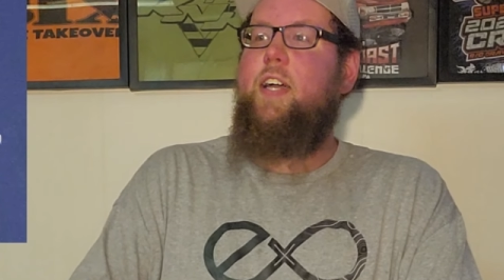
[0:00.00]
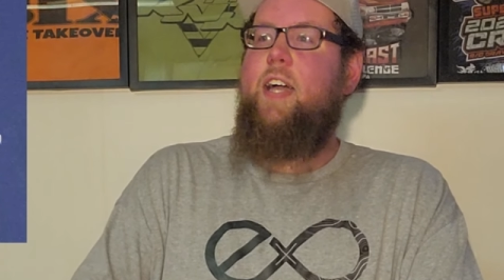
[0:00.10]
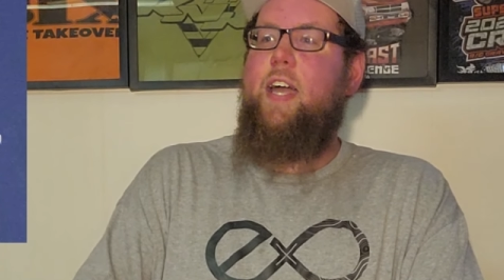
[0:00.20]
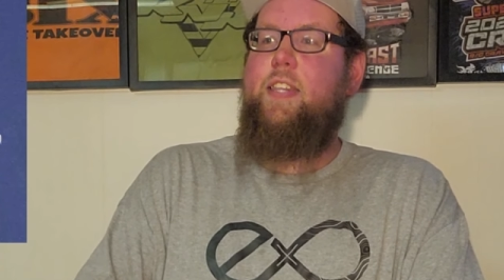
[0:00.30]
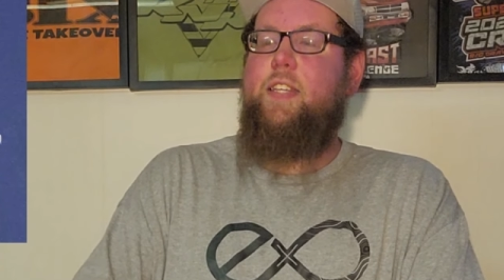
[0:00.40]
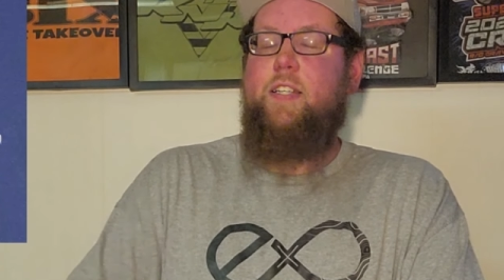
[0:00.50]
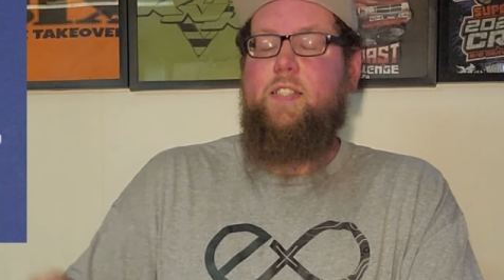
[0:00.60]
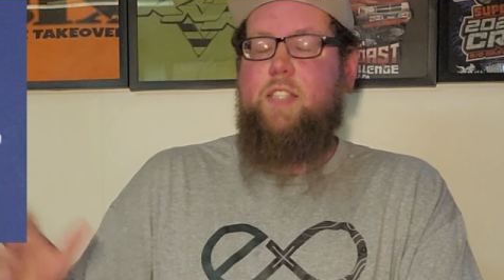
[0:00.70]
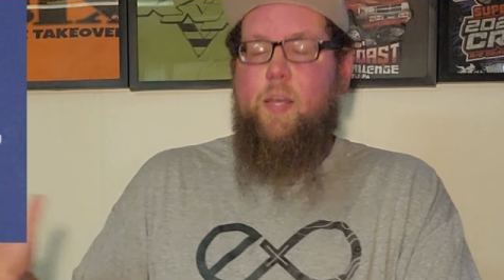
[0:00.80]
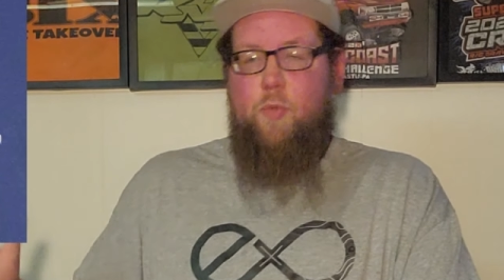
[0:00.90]
at the
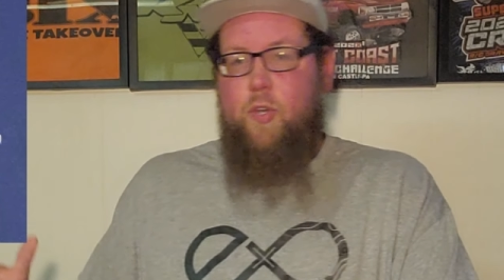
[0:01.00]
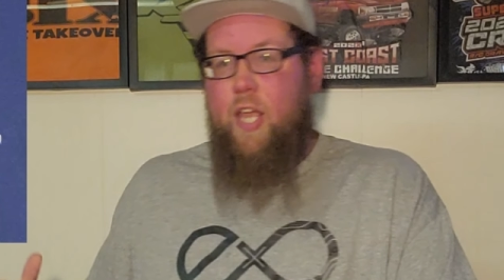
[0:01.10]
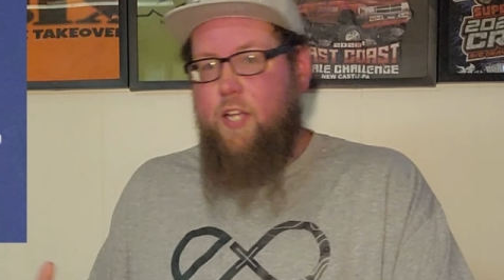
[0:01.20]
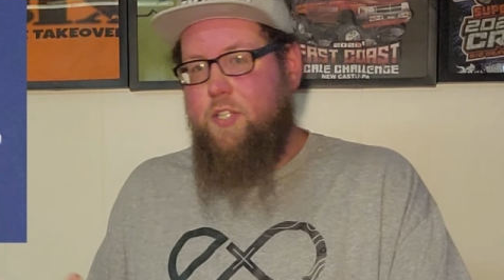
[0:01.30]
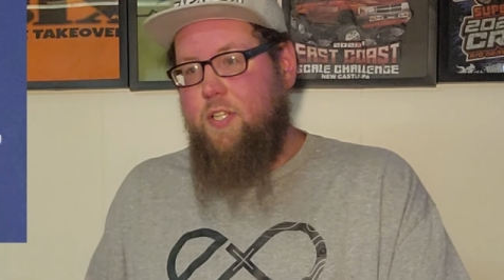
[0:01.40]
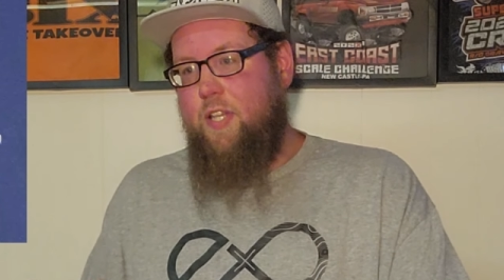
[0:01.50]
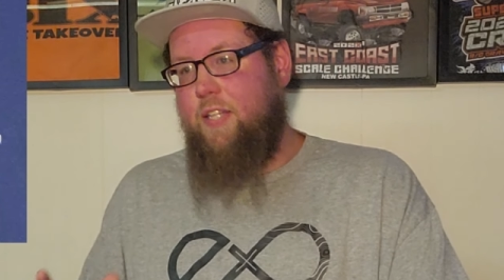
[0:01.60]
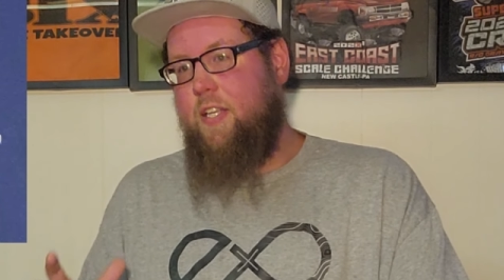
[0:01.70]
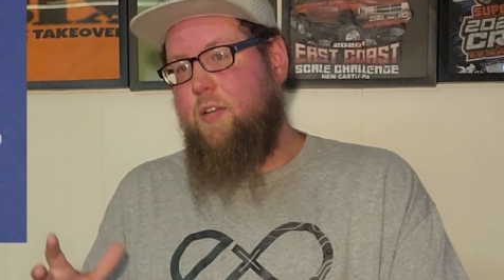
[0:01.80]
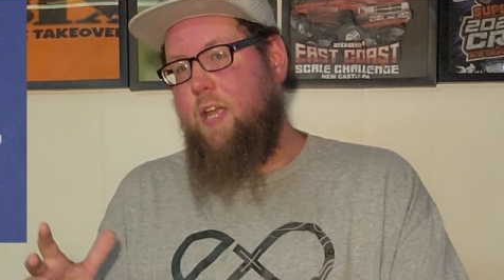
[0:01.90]
same location that
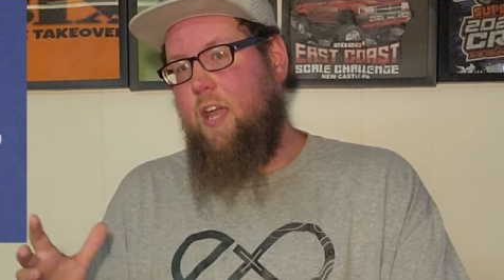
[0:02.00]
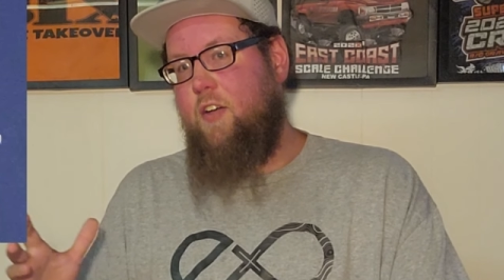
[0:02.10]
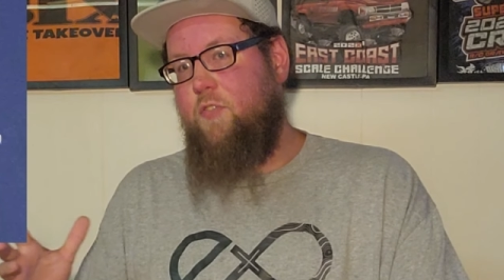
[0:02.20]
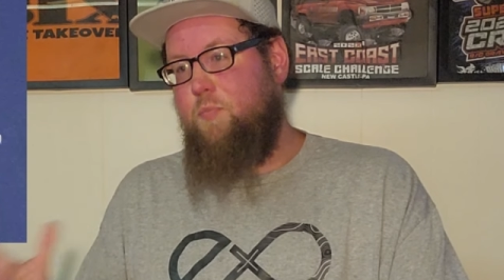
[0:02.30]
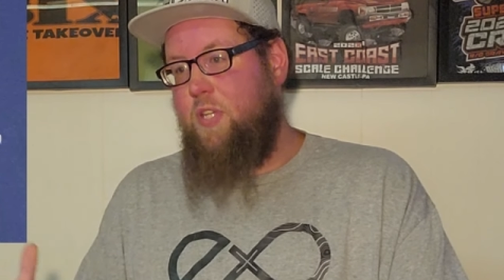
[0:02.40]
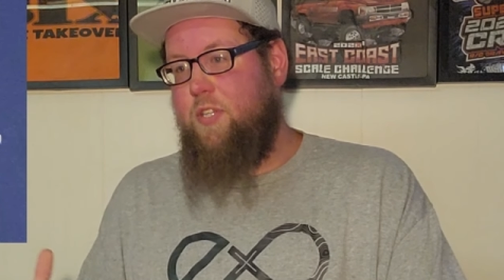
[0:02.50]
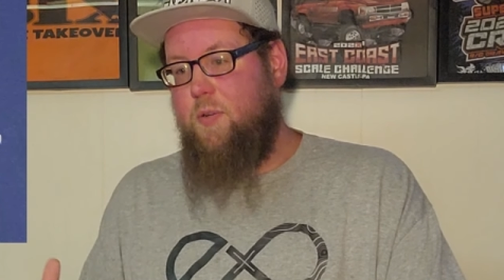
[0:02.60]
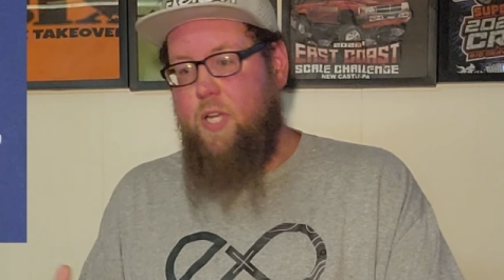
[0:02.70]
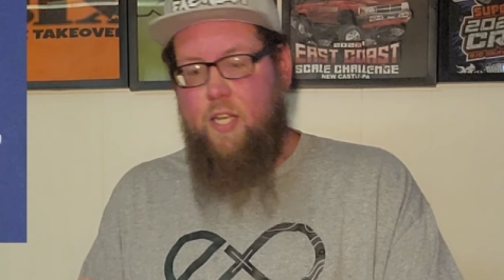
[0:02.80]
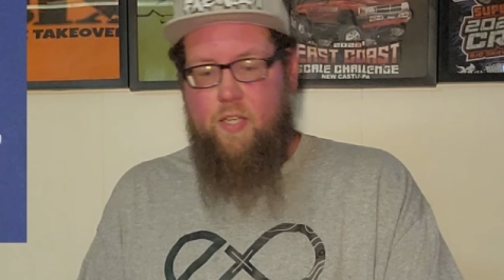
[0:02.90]
they have Beat the
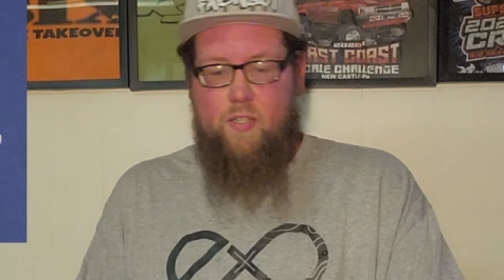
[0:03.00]
Creek,